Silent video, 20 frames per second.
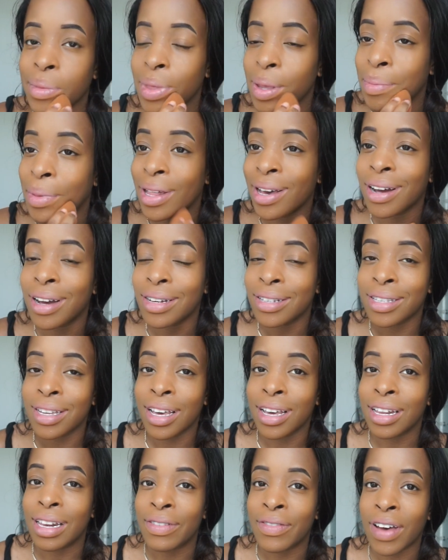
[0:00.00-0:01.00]
But like I
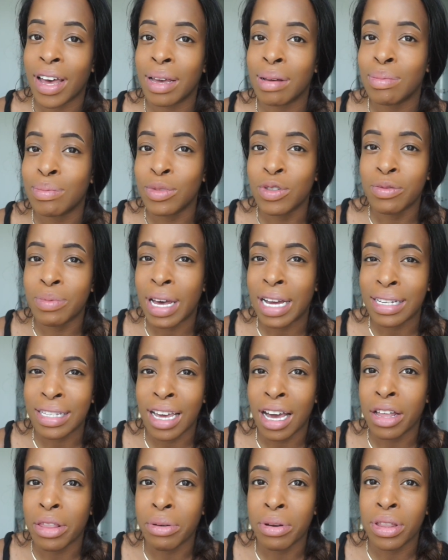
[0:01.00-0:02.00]
said, if I moved back
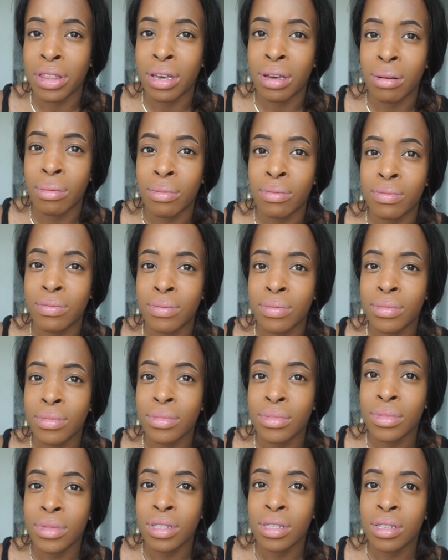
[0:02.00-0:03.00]
down there with him,
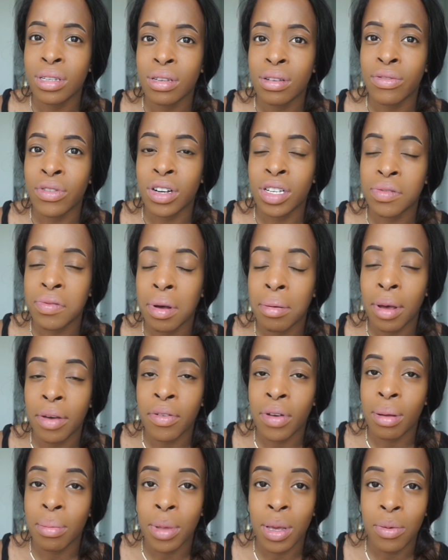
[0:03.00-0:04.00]
first of all, my
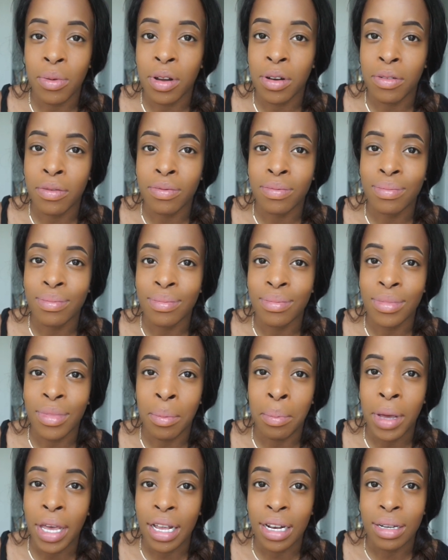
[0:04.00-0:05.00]
family would have
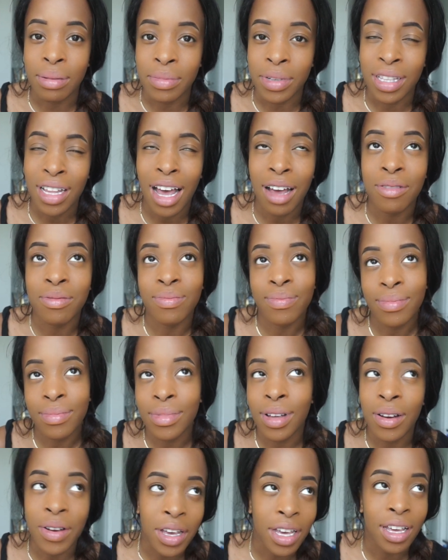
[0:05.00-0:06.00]
abandoned me. No,
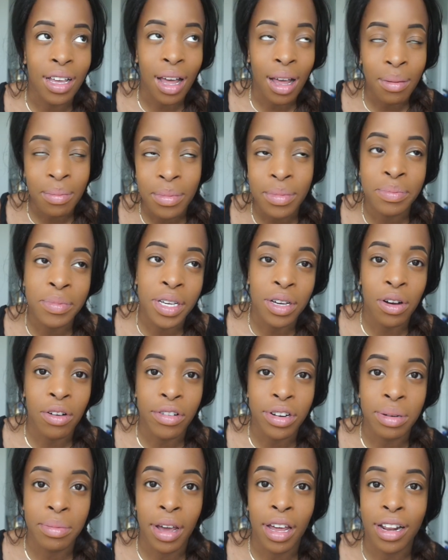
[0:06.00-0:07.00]
okay, I'm being
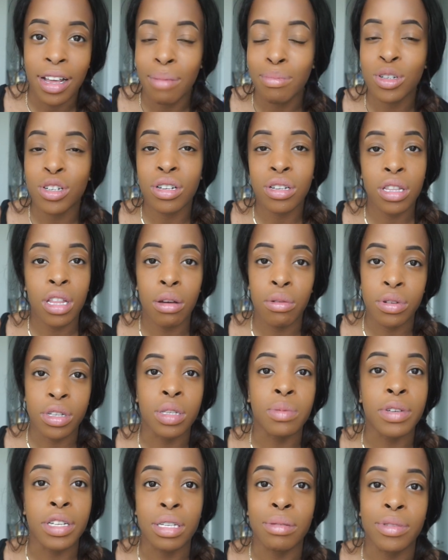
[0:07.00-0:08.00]
over dramatic. I'm sure they would
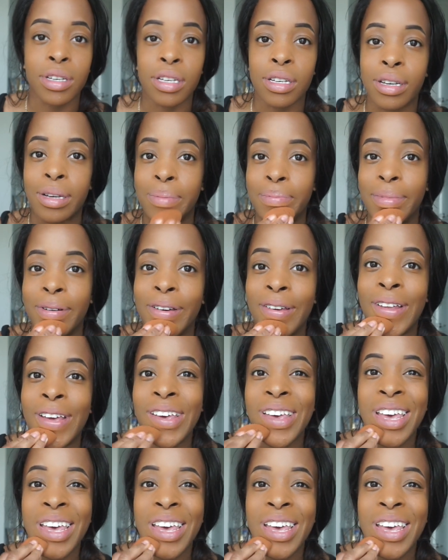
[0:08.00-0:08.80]
speak to me again, but